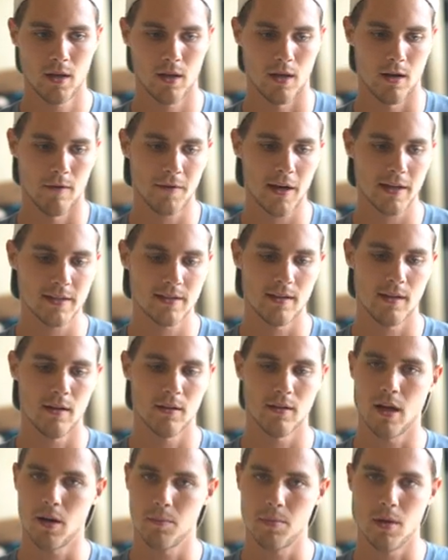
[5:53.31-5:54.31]
And if I see
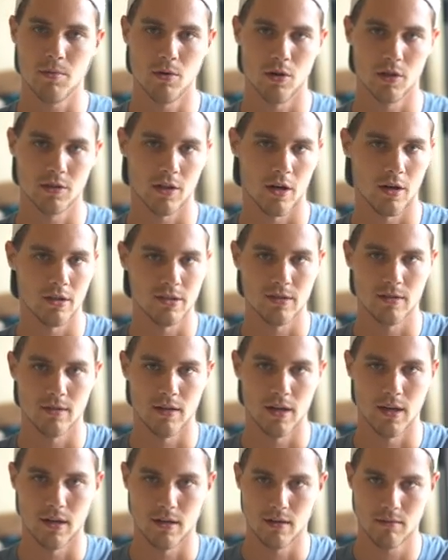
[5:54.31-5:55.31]
a lot of people are charging
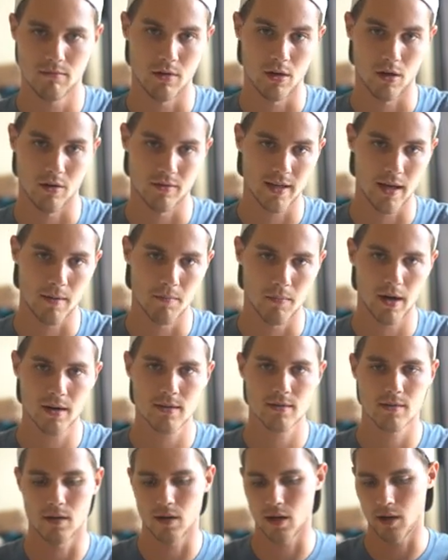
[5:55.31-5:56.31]
like
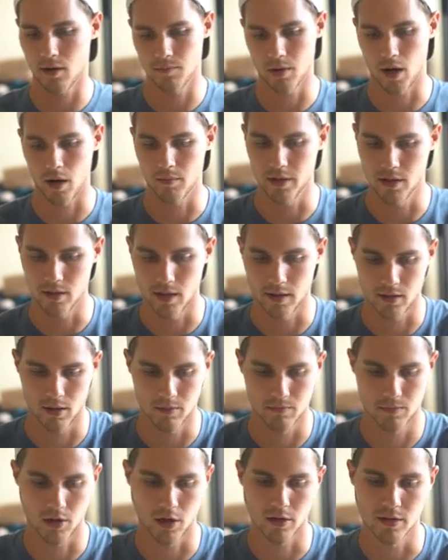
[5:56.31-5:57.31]
$10, then I'll probably end
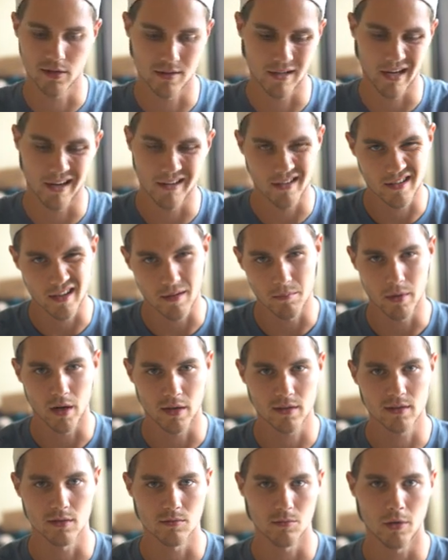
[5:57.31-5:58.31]
up charging $9 to
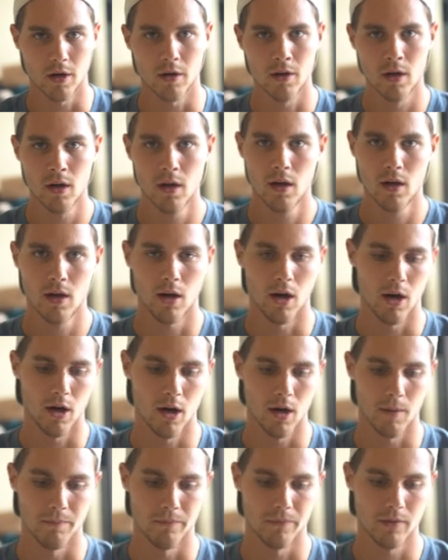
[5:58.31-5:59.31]
$10 as well,
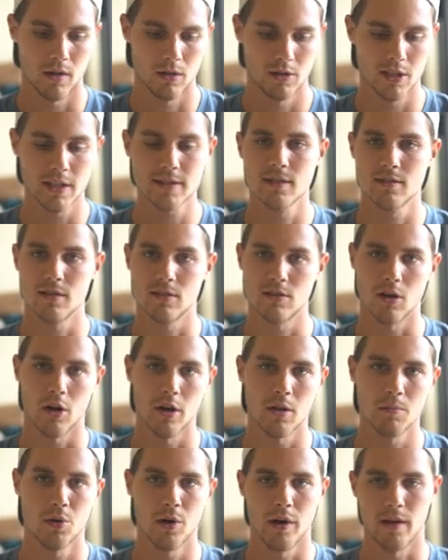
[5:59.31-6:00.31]
just as a
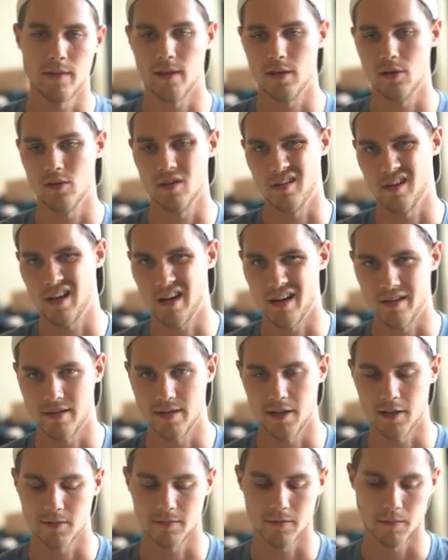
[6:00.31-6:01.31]
starting point, and then you can kind of
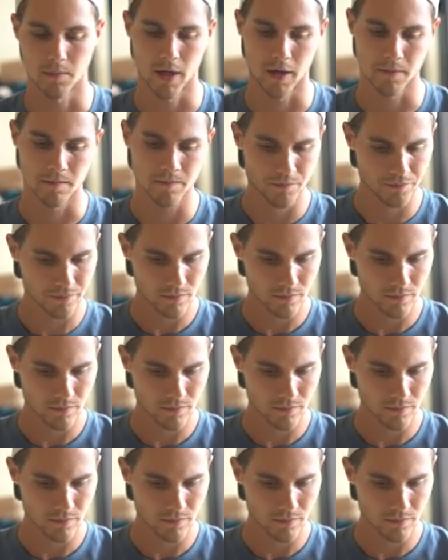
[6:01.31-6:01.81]
test from there.